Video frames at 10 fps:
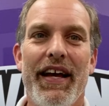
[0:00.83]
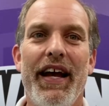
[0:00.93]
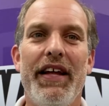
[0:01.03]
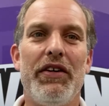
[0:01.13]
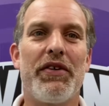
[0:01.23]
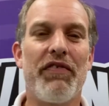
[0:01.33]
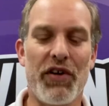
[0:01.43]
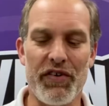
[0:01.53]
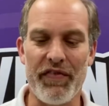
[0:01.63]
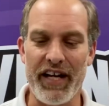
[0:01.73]
Hello,
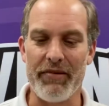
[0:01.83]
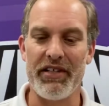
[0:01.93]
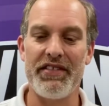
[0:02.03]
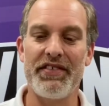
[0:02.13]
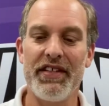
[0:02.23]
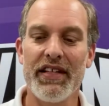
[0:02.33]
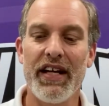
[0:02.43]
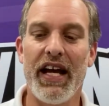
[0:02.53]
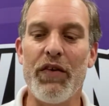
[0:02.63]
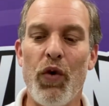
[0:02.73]
Caverna families,
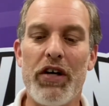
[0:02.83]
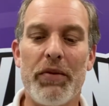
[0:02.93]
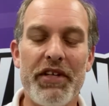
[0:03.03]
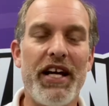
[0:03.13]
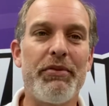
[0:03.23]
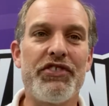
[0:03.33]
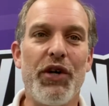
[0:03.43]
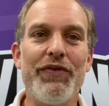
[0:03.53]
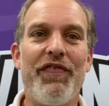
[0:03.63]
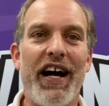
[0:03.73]
and welcome to
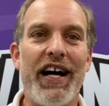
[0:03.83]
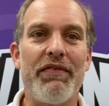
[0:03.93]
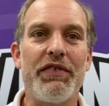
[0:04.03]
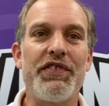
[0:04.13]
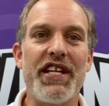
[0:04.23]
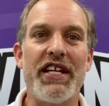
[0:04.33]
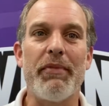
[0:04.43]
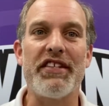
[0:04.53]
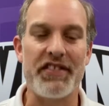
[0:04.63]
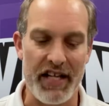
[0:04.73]
episode 5 of
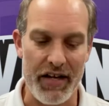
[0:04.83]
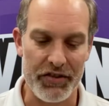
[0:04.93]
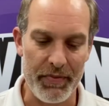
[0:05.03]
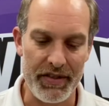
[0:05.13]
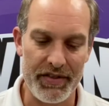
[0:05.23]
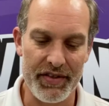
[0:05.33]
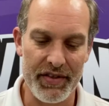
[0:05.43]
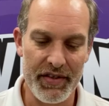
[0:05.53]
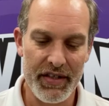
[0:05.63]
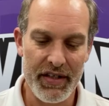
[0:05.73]
CMS Announcements.
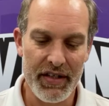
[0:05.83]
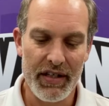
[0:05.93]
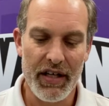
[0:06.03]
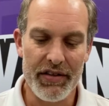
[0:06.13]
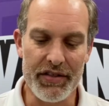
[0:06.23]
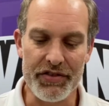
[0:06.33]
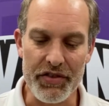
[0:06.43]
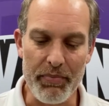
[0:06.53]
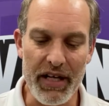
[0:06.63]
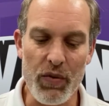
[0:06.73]
This is a
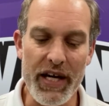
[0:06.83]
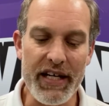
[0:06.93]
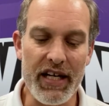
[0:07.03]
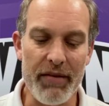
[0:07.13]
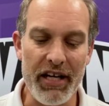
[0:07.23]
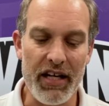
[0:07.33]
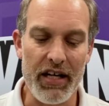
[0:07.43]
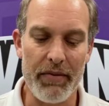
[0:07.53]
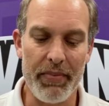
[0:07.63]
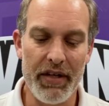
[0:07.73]
big week coming
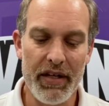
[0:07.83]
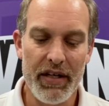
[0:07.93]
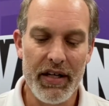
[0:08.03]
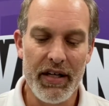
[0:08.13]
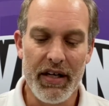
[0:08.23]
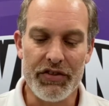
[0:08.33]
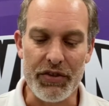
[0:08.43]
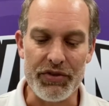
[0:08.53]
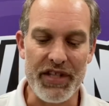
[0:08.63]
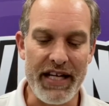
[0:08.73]
up,
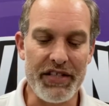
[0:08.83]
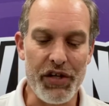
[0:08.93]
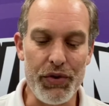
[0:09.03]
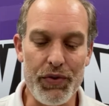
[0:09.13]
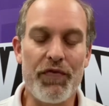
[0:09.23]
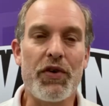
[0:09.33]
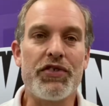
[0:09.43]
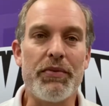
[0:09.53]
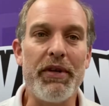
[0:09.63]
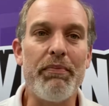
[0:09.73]
so stay tuned for
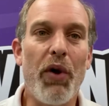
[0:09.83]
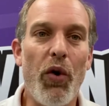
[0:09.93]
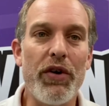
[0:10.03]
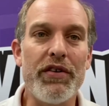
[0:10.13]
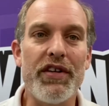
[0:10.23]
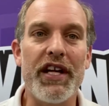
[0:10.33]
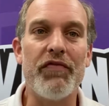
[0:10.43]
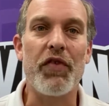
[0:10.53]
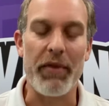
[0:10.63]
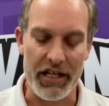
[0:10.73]
some important
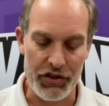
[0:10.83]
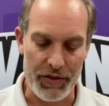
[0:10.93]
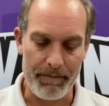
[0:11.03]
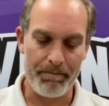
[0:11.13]
information.